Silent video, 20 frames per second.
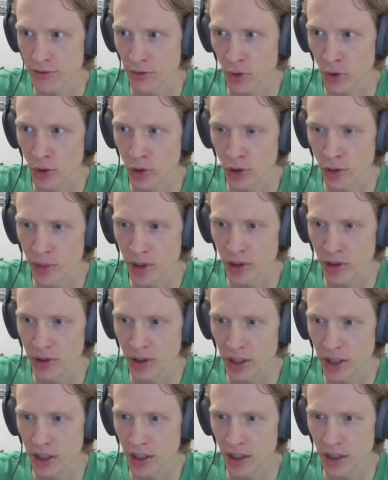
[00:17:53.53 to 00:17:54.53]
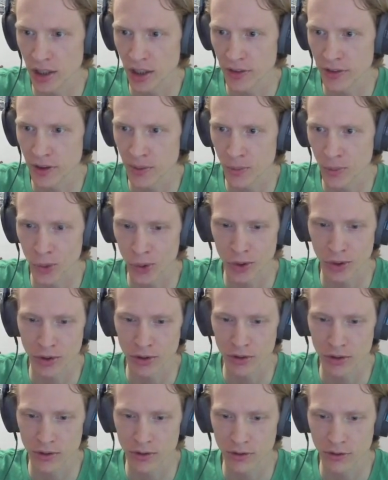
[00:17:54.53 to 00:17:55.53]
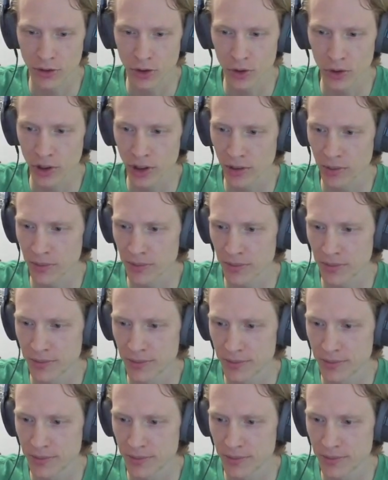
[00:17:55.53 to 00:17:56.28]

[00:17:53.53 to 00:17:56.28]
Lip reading: vulnerability, and then we'll vuln him.